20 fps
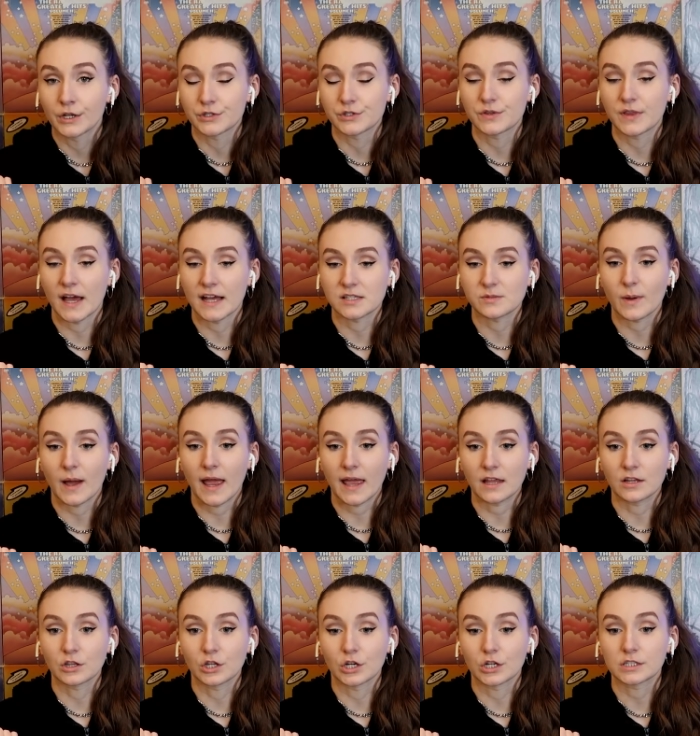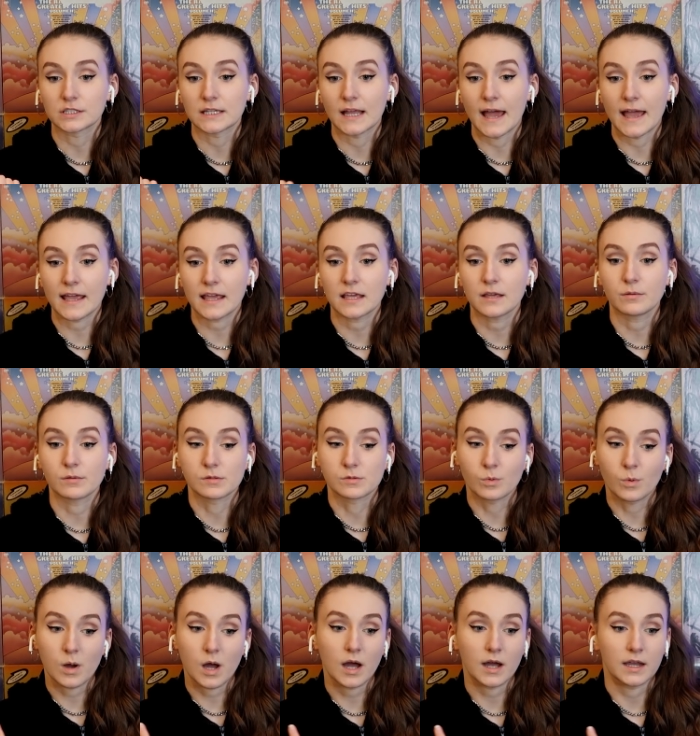so that's why it looked like he was
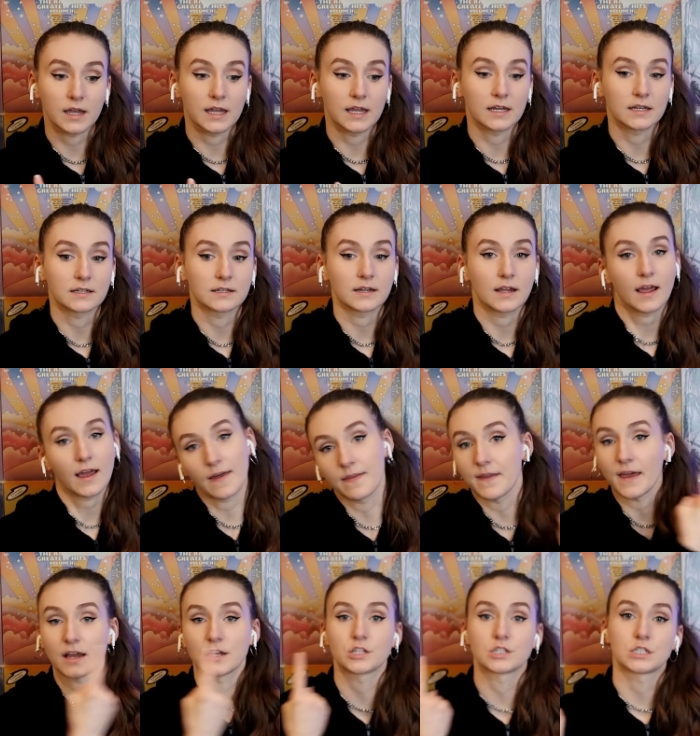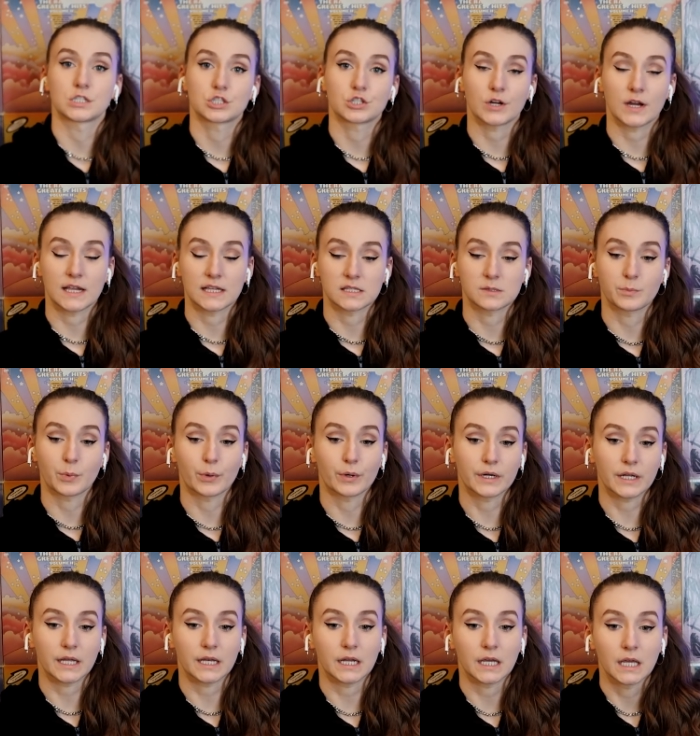walking and then
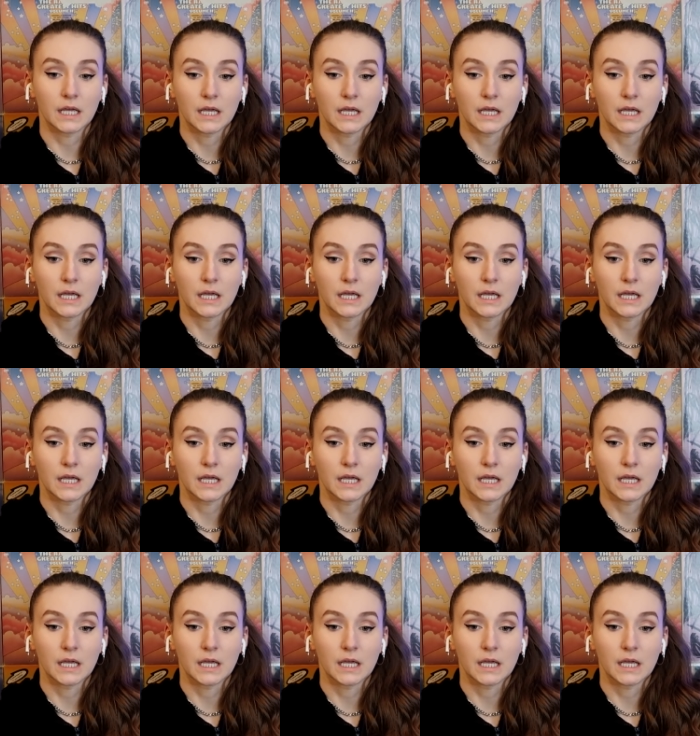transported